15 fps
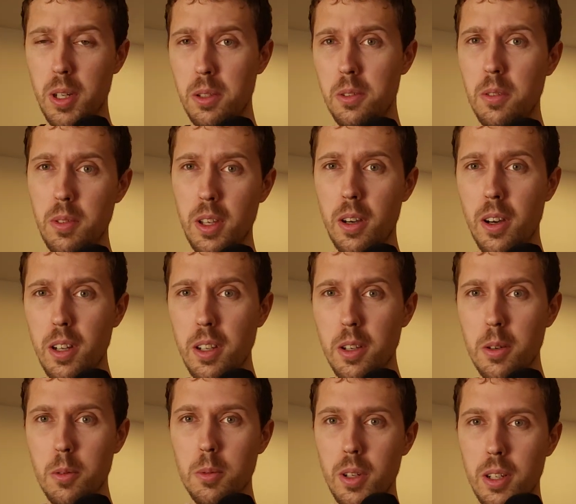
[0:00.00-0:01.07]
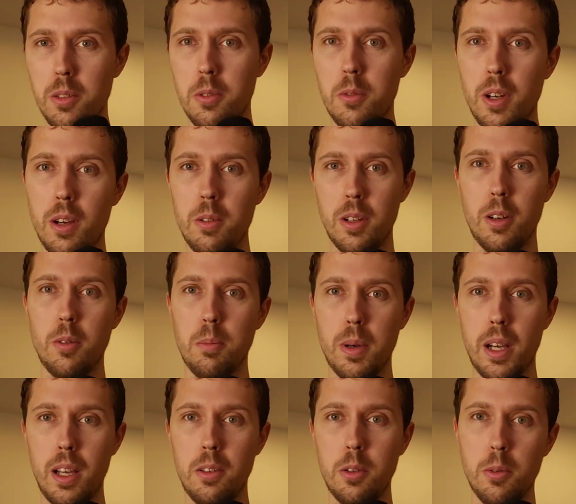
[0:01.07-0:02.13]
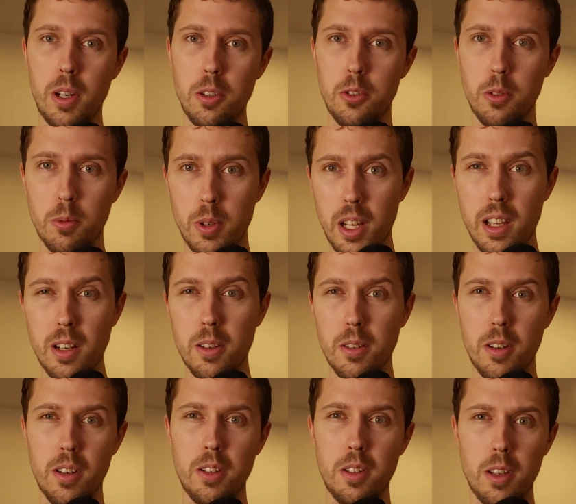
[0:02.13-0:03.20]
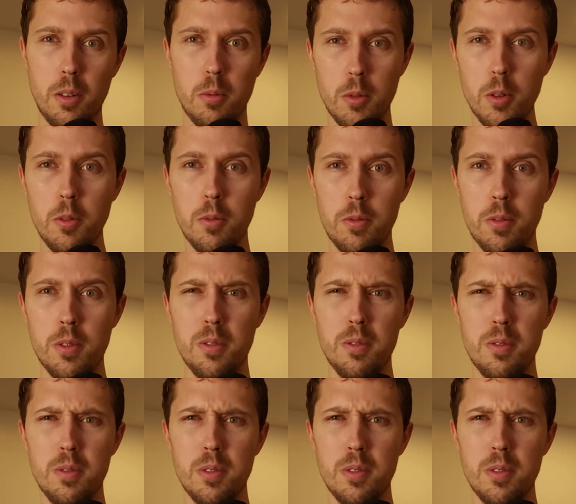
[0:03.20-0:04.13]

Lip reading: the rest of the audio was drowned out by torrential rain on a tin roof.